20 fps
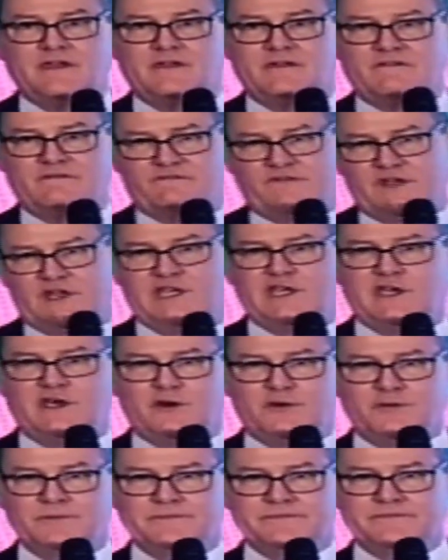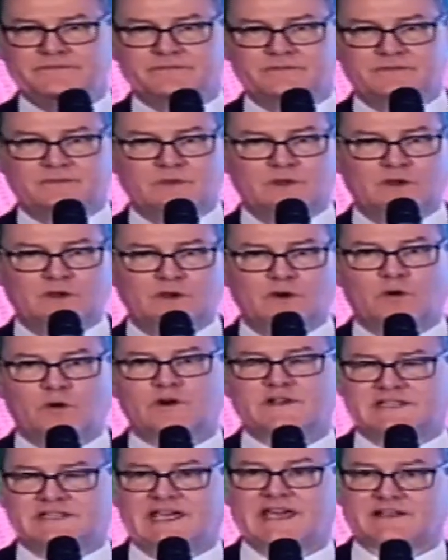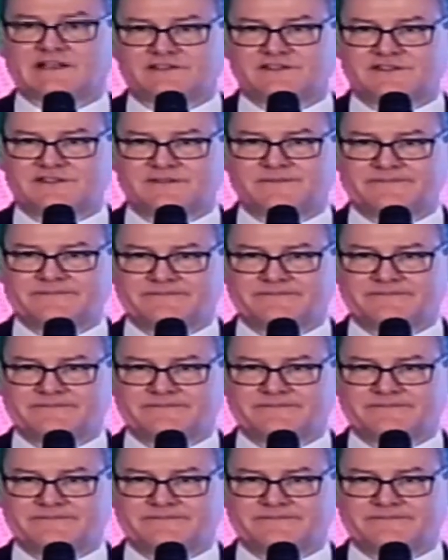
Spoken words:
video, or text.